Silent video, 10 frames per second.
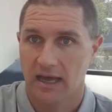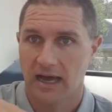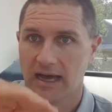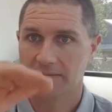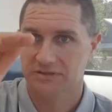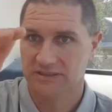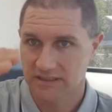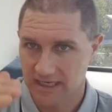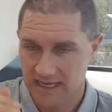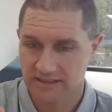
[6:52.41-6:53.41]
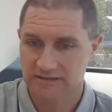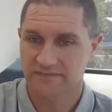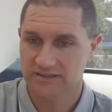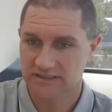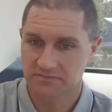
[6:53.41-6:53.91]
ups and downs of
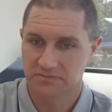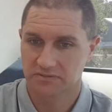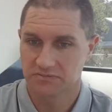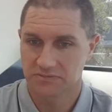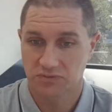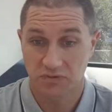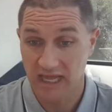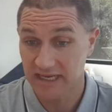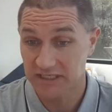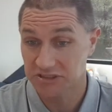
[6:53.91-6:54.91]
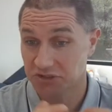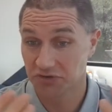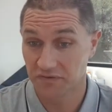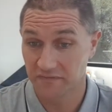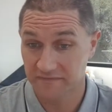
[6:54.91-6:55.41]
your symptoms related
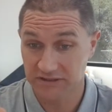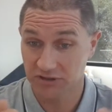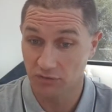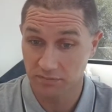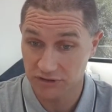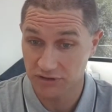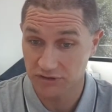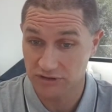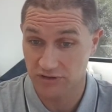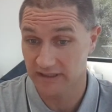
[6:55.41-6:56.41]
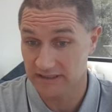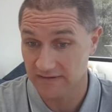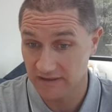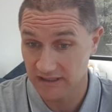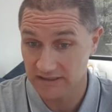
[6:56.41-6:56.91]
to physical pursuits or
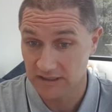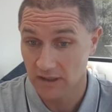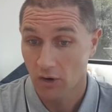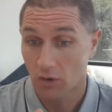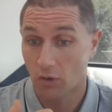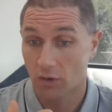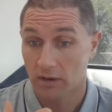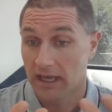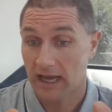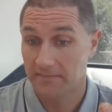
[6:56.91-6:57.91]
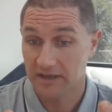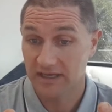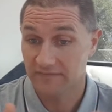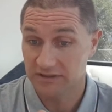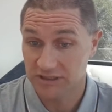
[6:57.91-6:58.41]
activities, or um,
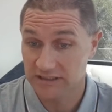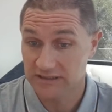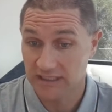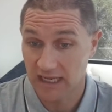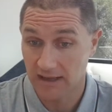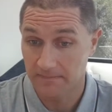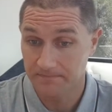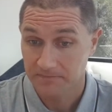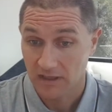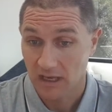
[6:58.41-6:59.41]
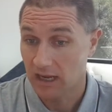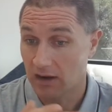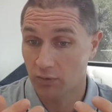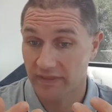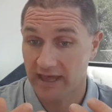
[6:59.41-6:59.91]
even just um, uh,
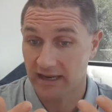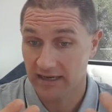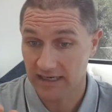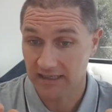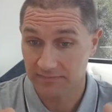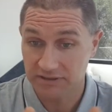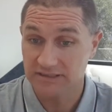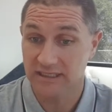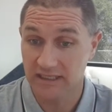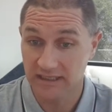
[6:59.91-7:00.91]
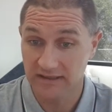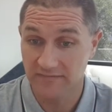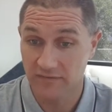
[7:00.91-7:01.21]
without any particular given